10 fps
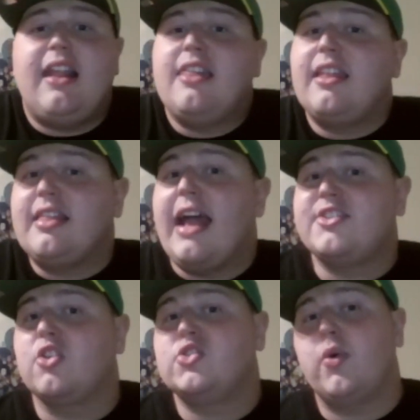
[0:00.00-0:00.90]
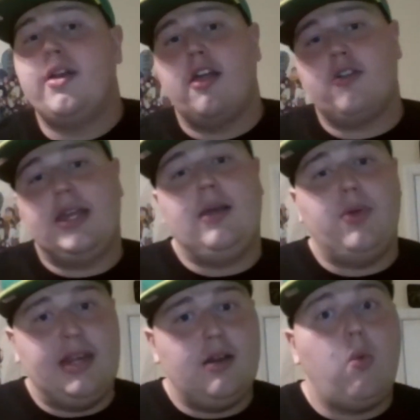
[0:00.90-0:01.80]
And I think that's also another key
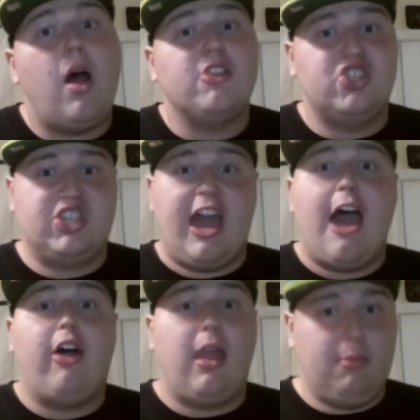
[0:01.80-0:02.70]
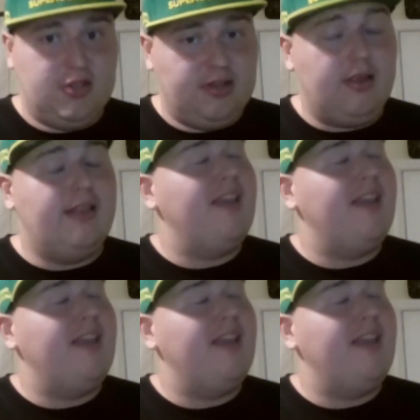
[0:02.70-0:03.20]
we need to watch is Kyle Hamilton